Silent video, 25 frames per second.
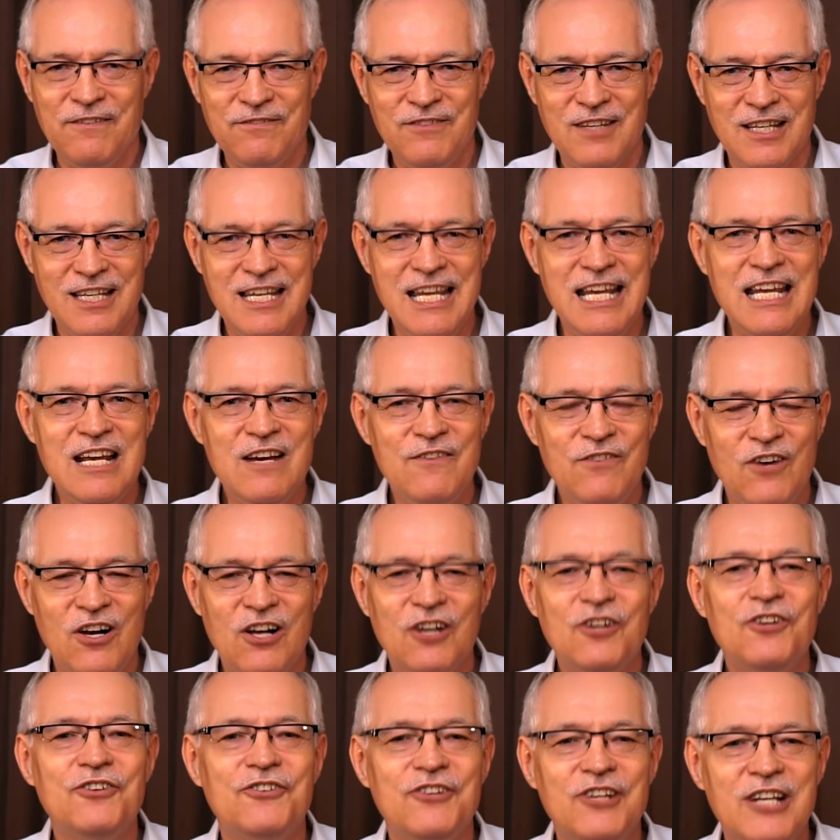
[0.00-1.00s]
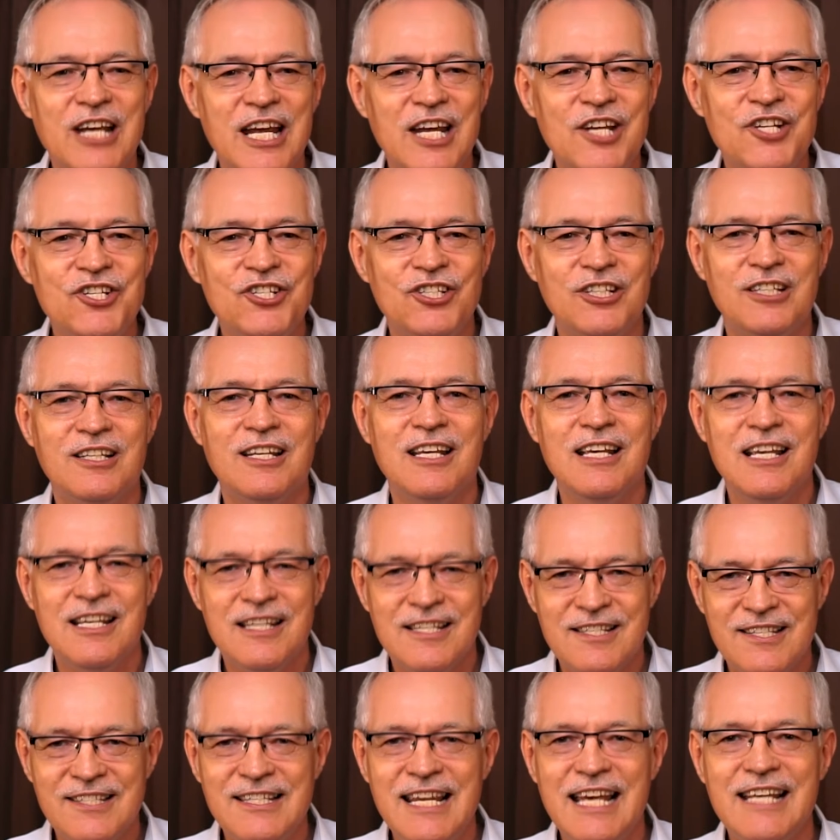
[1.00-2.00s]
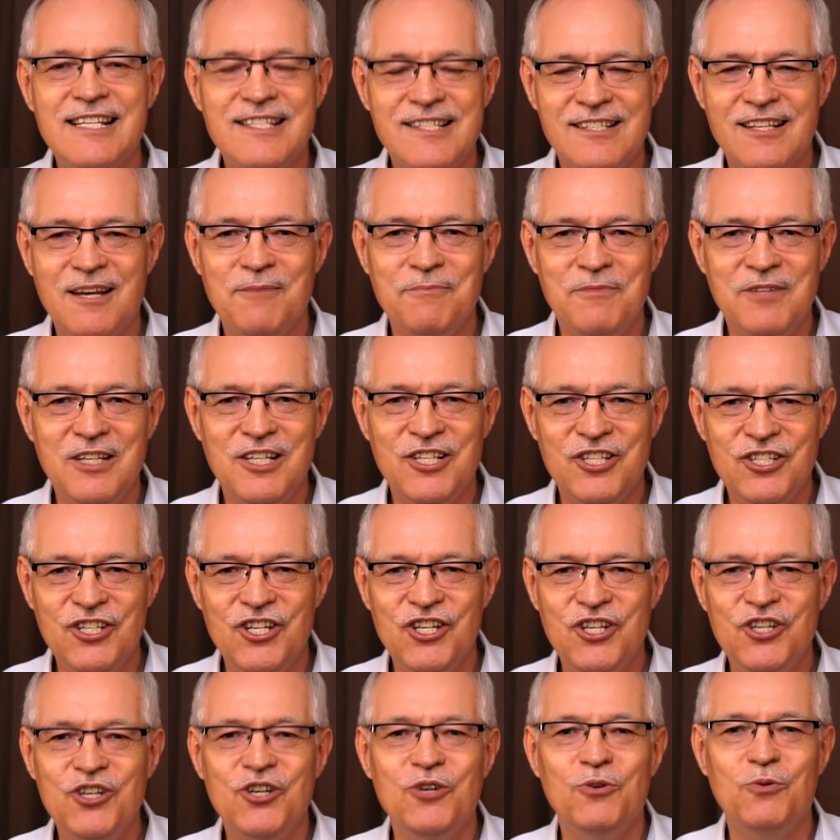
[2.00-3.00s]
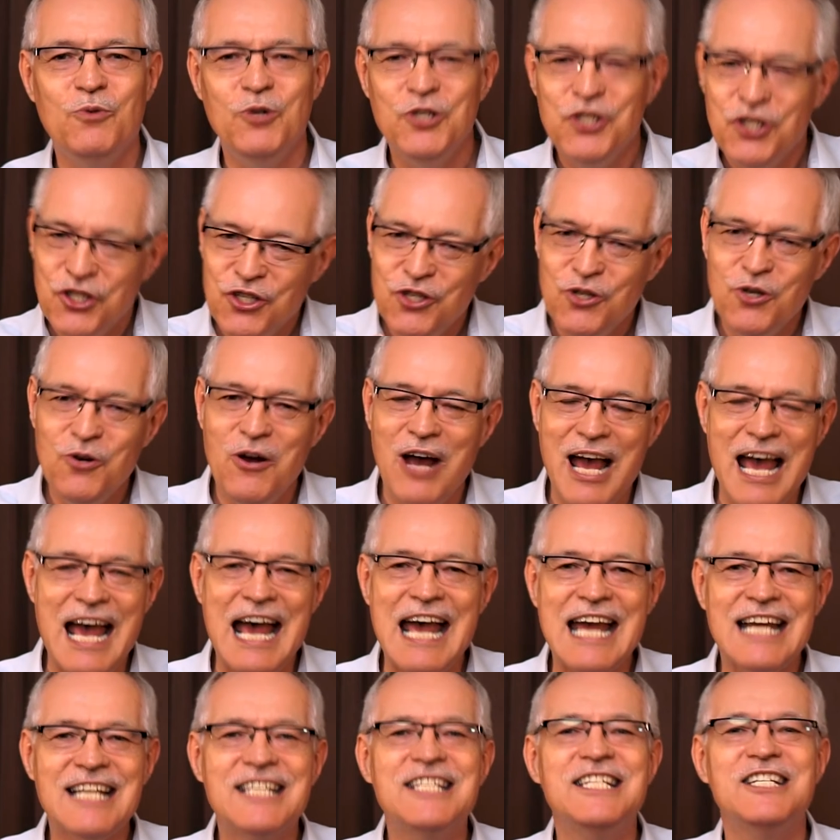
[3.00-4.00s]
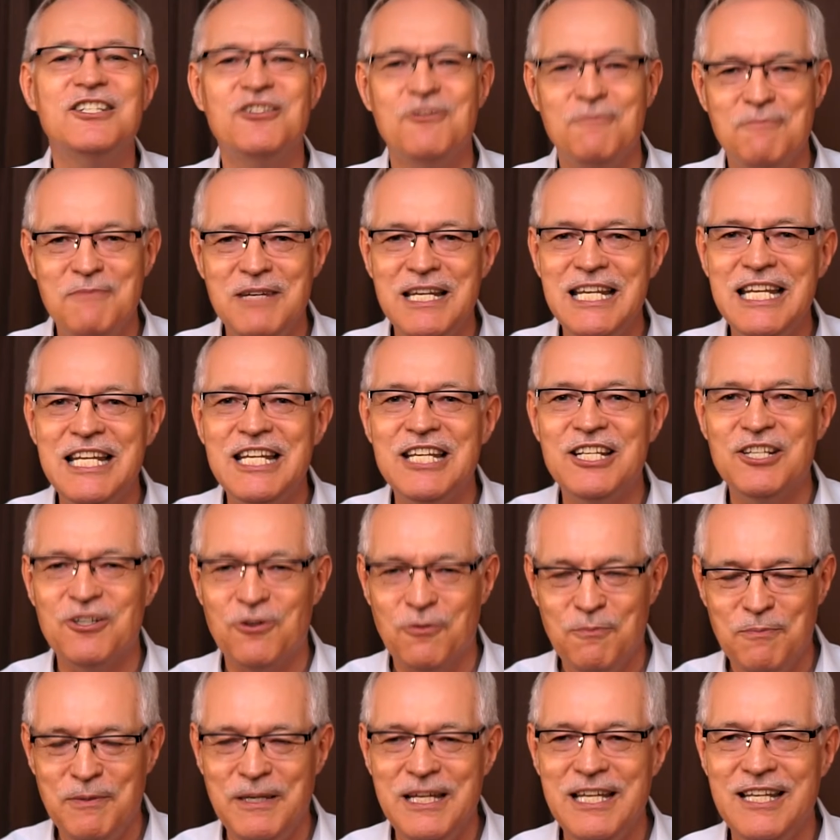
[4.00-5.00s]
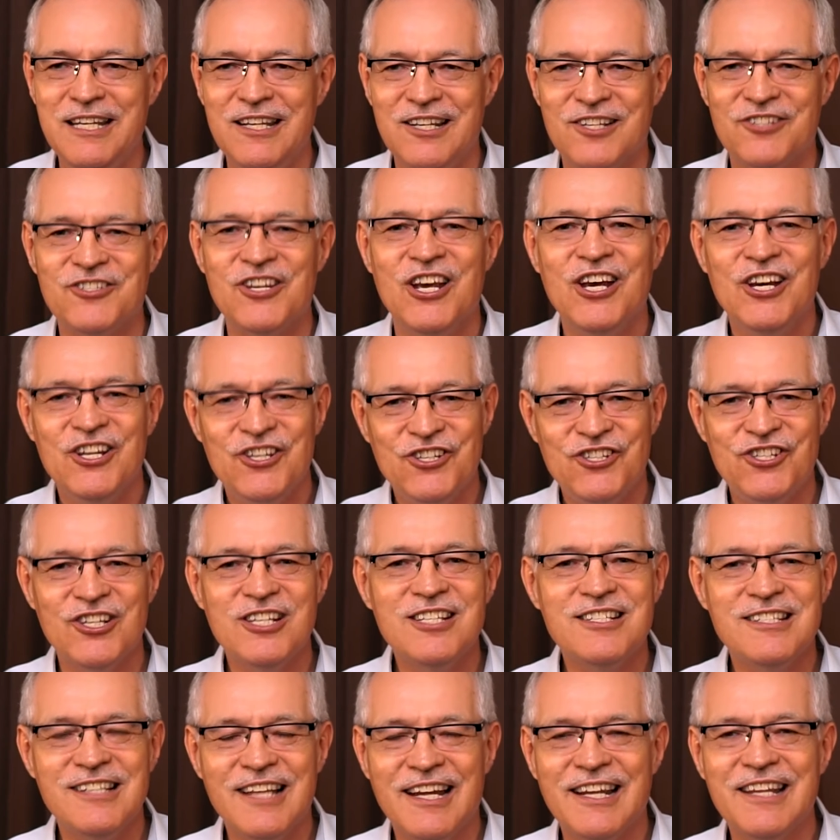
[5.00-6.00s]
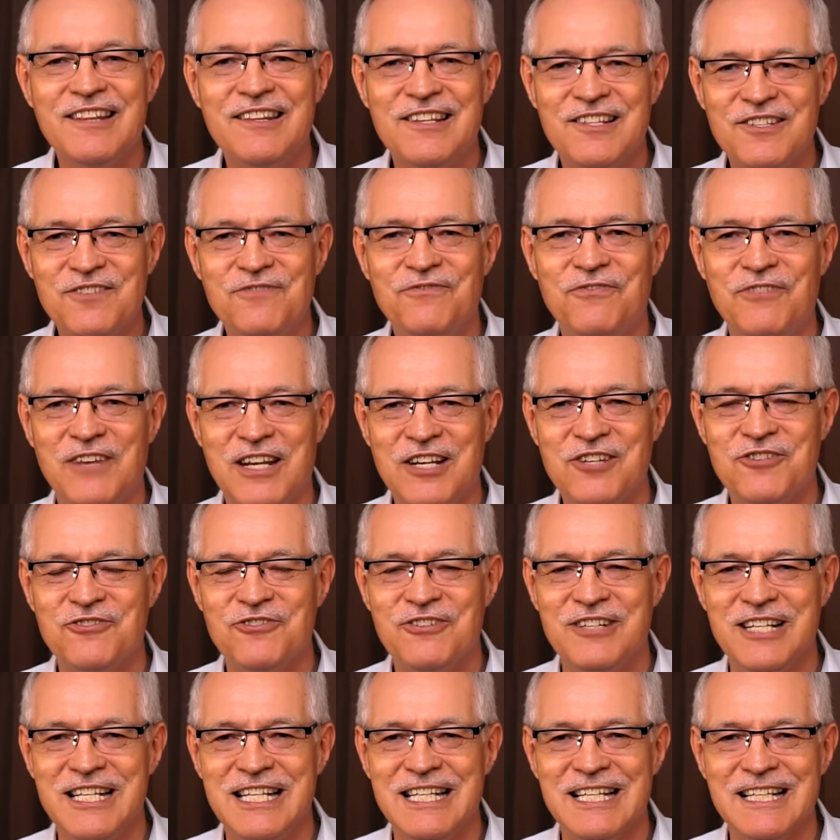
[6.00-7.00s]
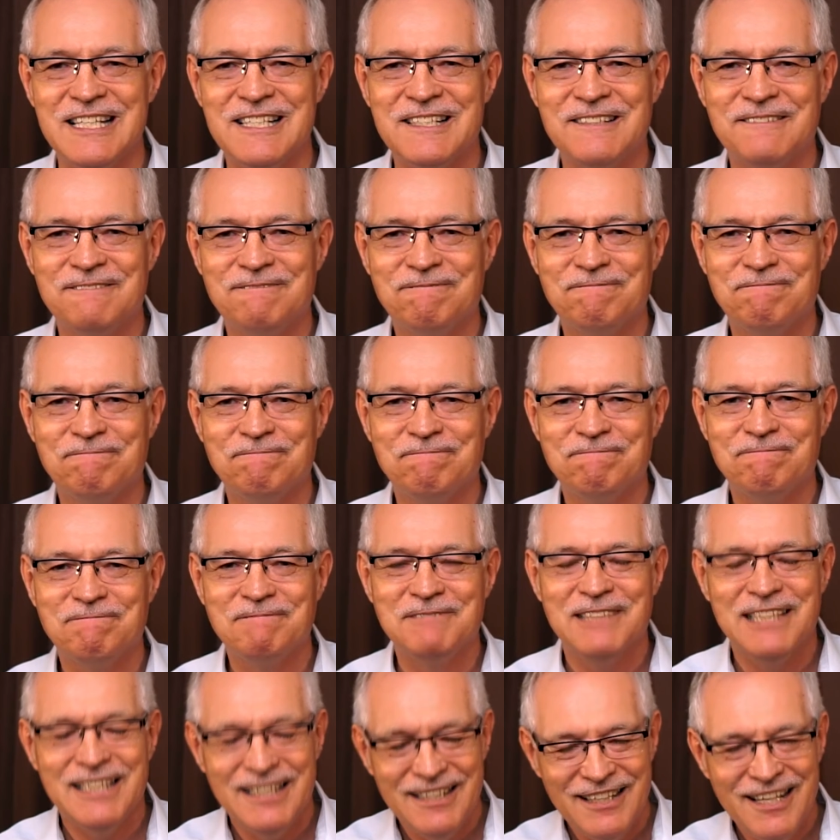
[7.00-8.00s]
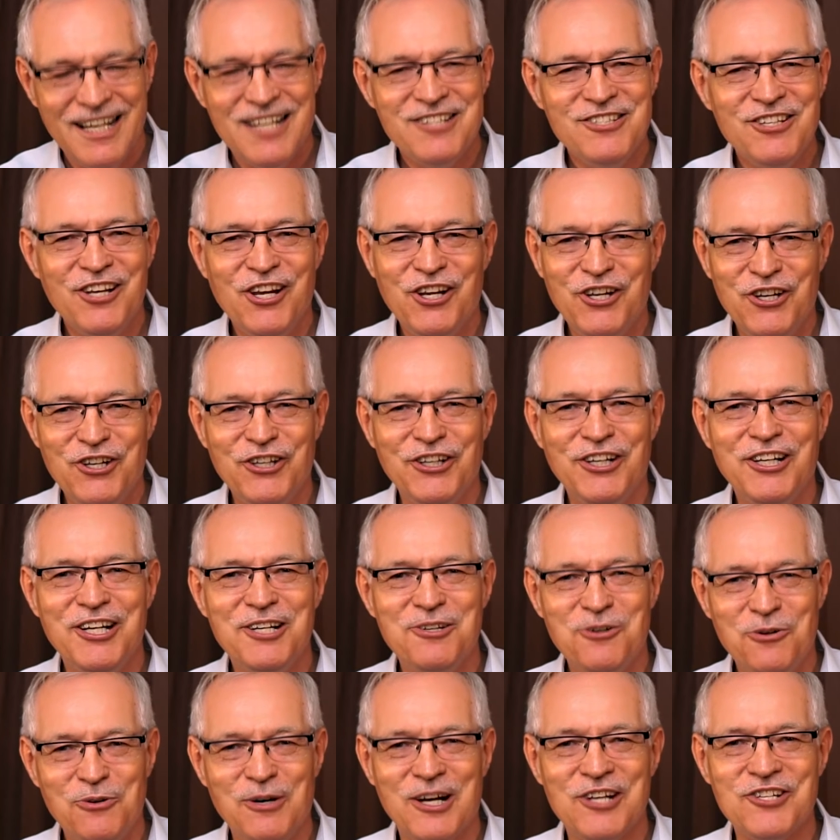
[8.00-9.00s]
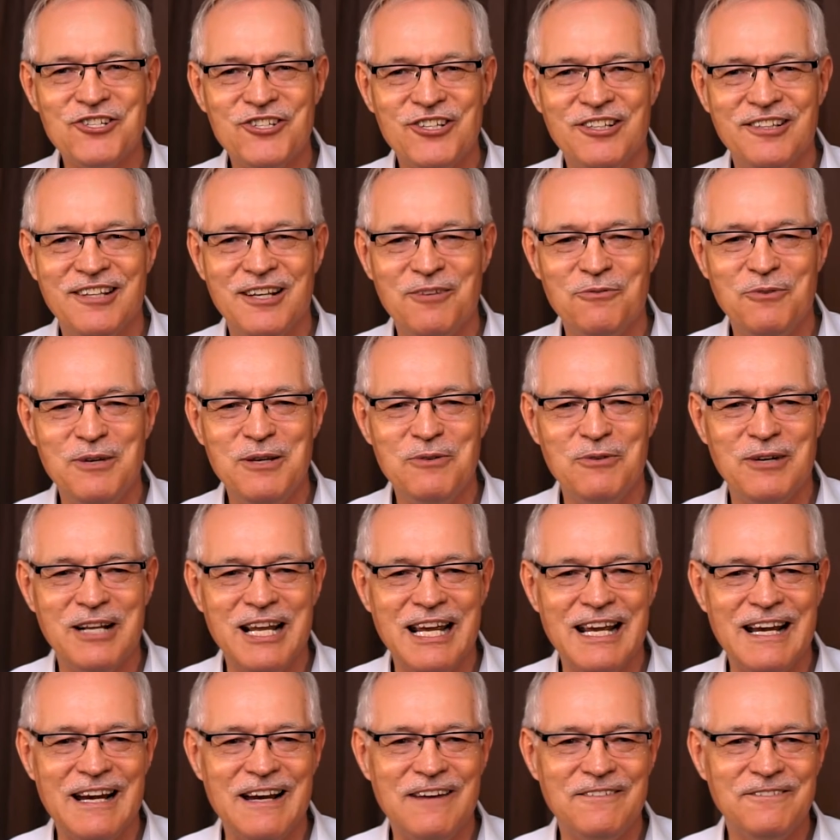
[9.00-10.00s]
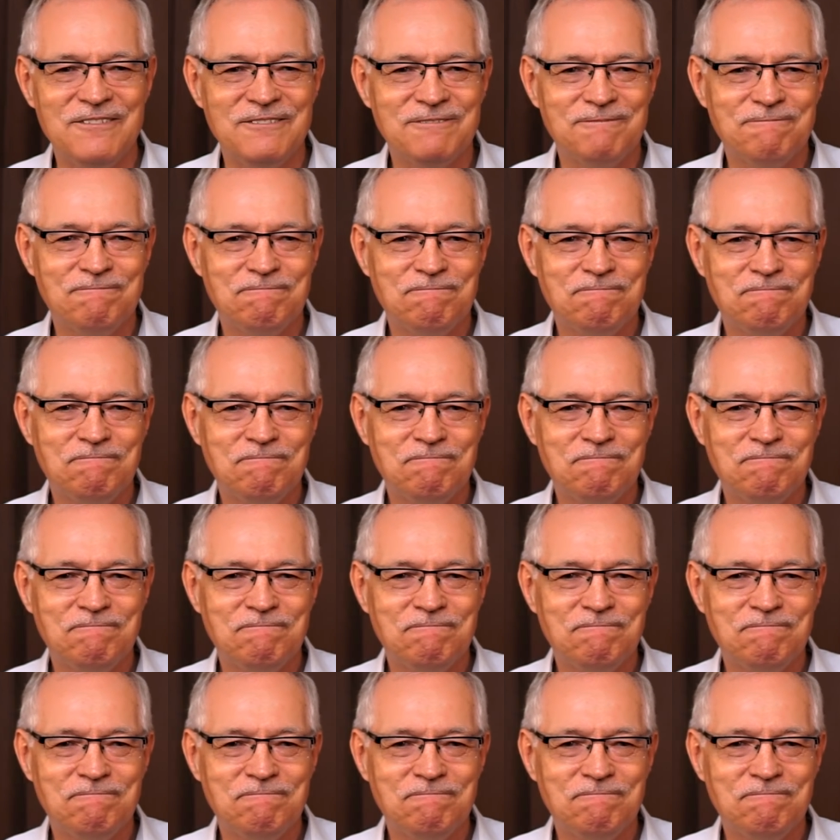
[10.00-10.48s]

if the King of all creation said something to you, would you act in immediate obedience just like this fig tree did? That's a good question that we would have.